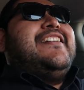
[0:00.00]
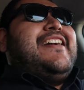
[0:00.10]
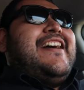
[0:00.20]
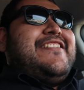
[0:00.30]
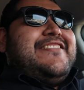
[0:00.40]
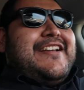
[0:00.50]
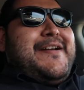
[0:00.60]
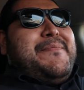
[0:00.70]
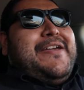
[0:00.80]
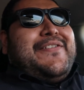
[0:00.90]
Yeah, you're not
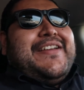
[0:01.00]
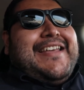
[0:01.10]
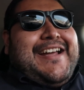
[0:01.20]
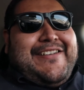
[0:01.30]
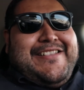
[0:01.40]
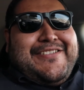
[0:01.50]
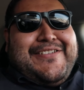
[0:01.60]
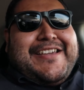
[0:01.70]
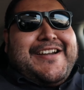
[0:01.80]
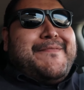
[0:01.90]
gonna be able to get out
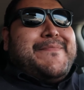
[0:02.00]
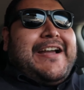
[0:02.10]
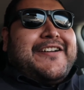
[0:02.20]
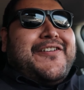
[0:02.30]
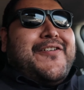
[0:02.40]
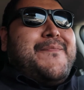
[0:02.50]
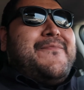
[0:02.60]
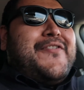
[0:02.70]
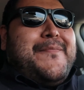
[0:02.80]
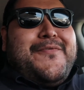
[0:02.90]
until I come back
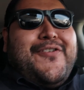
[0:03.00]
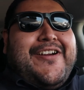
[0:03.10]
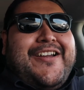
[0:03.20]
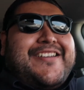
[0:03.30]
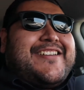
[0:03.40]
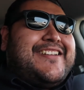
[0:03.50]
home from work.